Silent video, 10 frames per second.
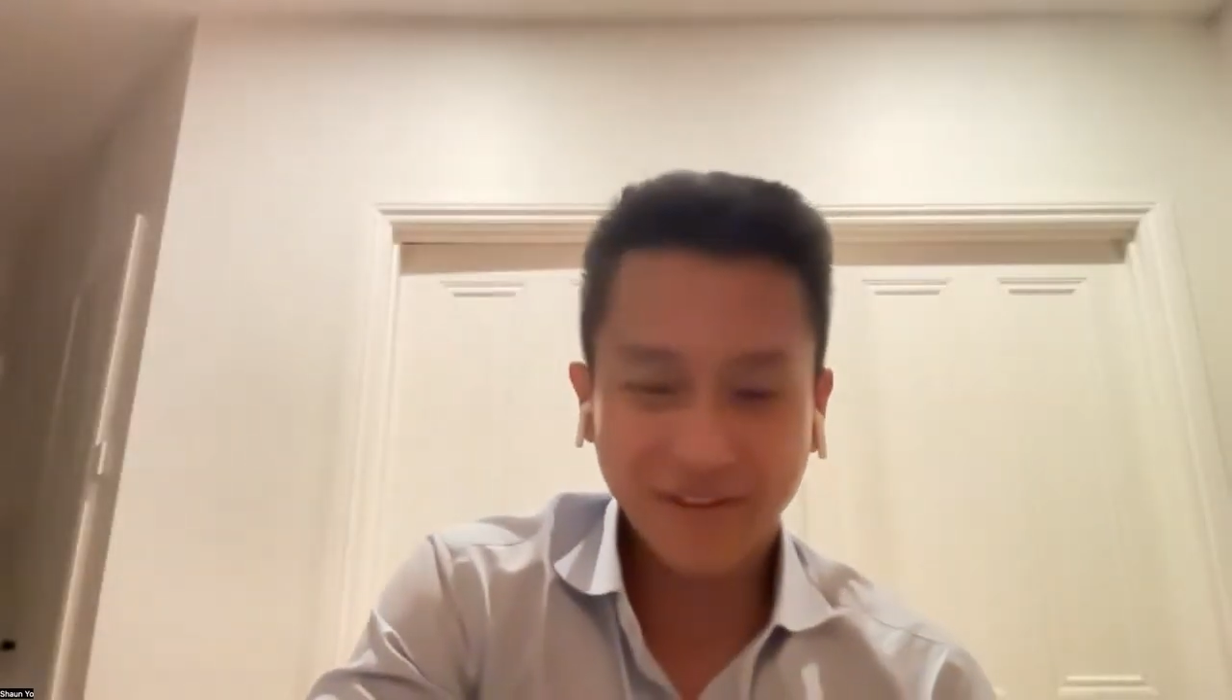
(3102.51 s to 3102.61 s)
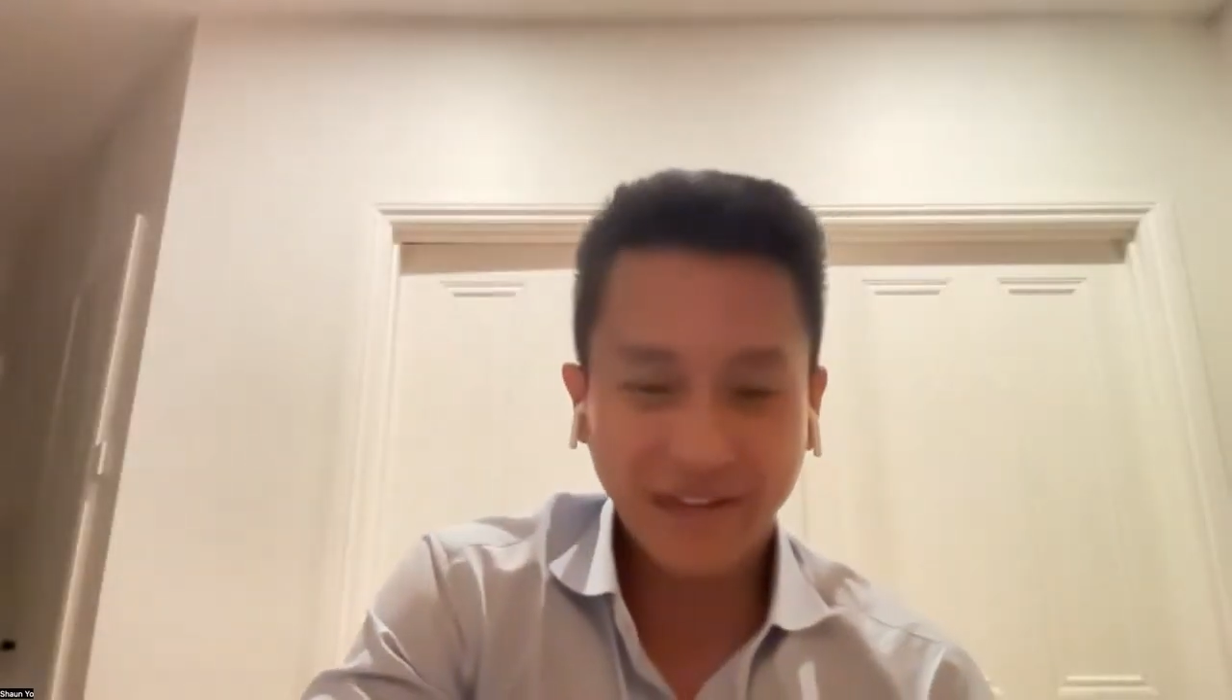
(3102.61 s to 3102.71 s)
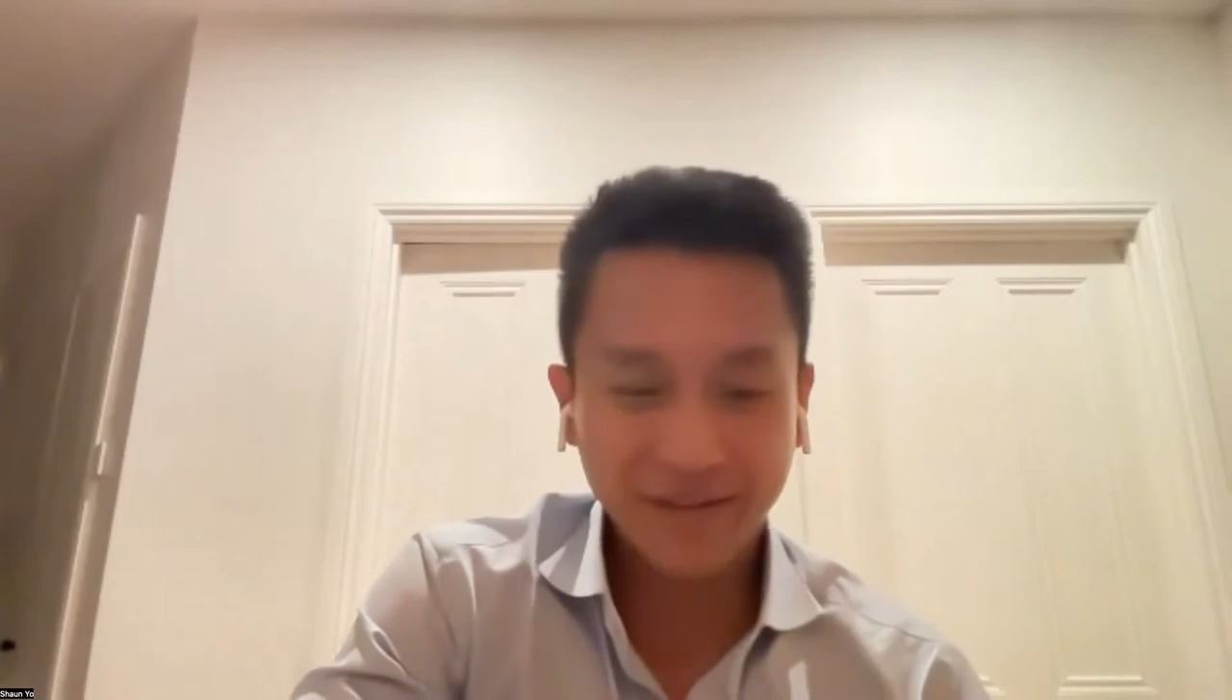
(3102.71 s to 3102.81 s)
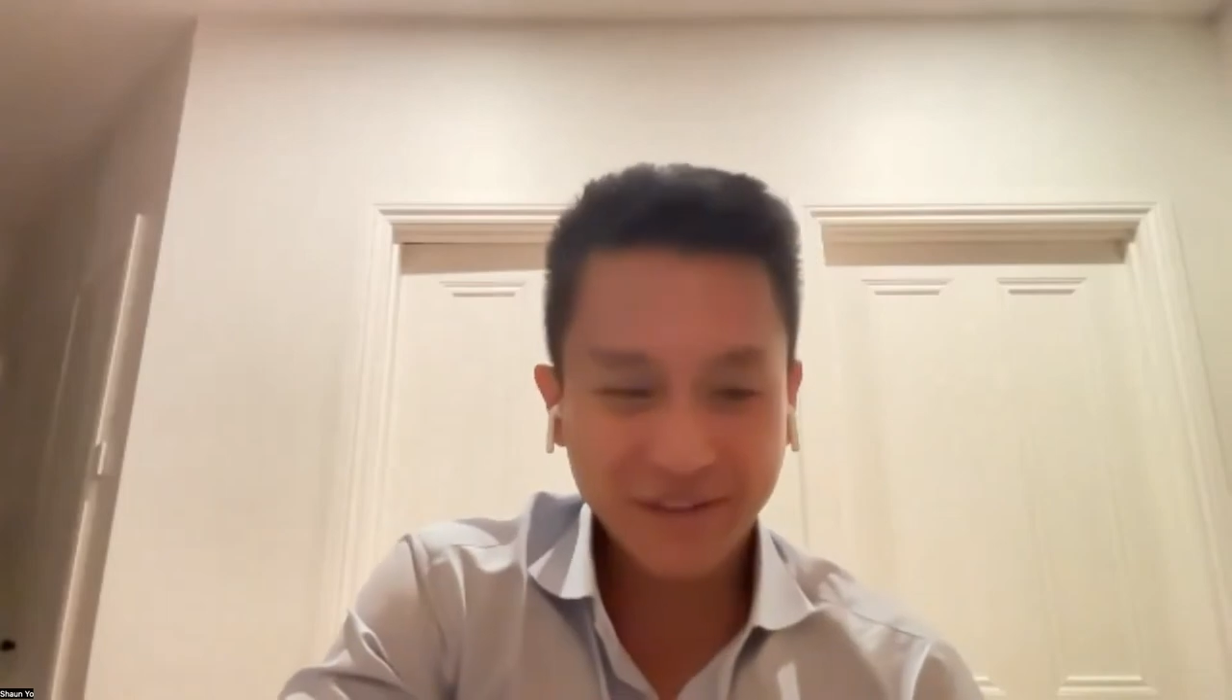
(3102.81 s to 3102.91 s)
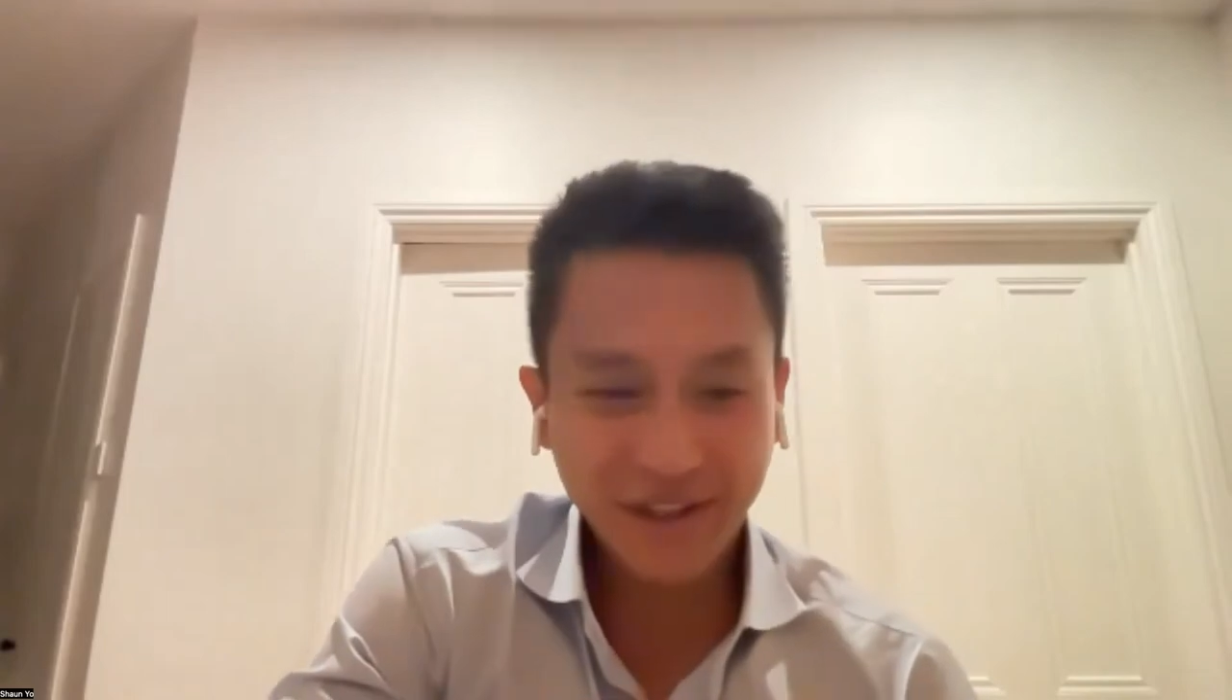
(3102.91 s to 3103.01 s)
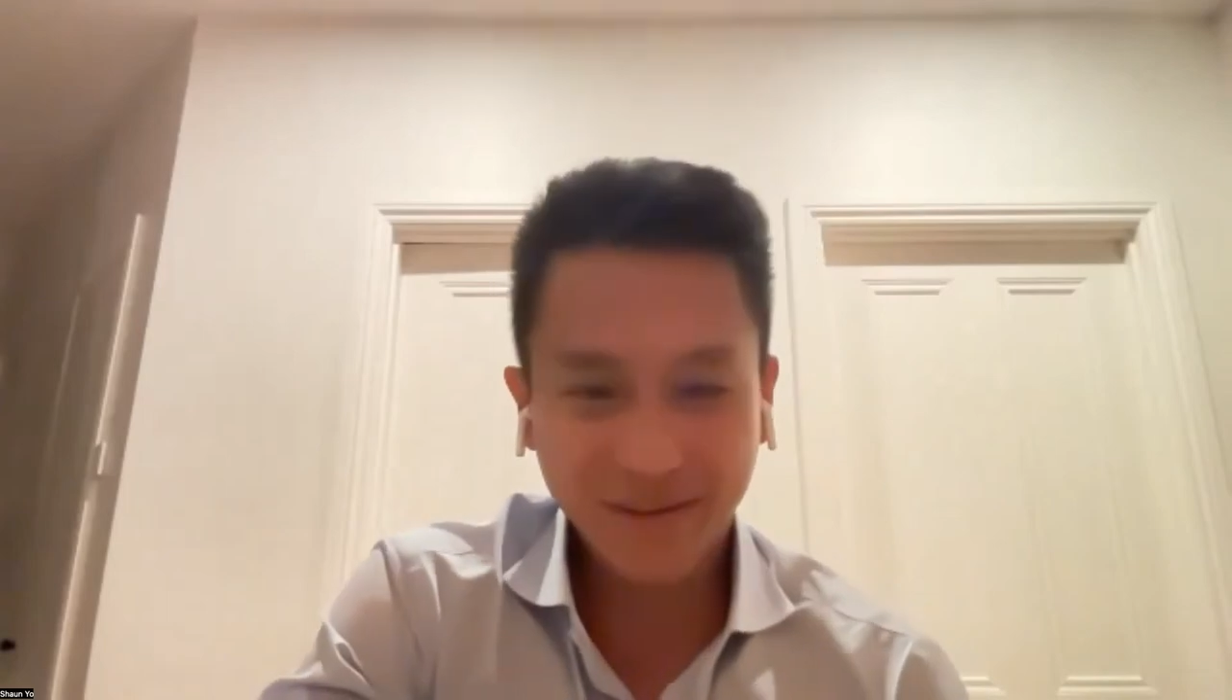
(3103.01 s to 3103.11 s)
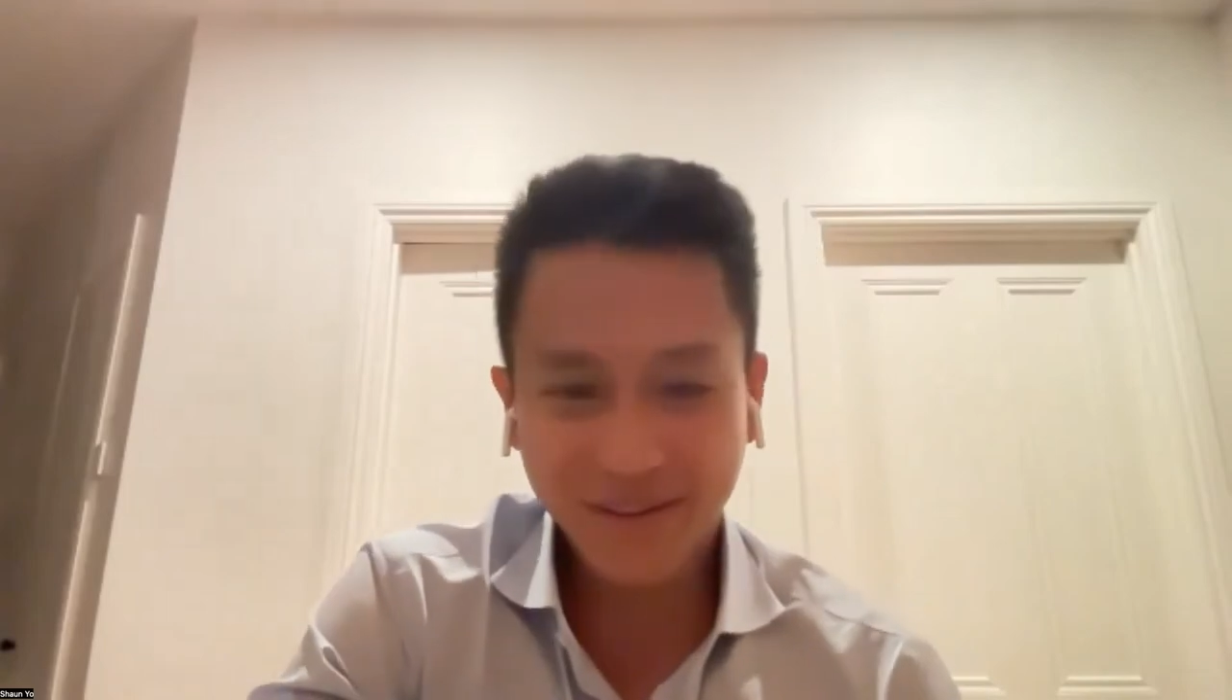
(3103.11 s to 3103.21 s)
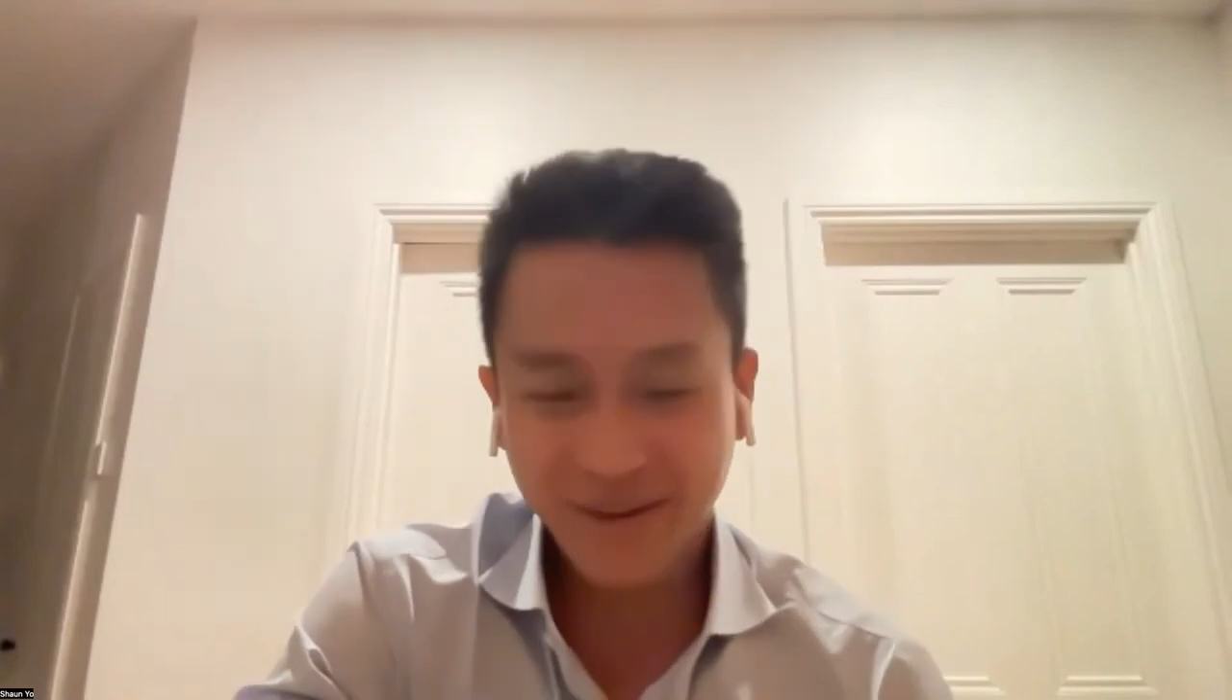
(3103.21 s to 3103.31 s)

fly off the shelves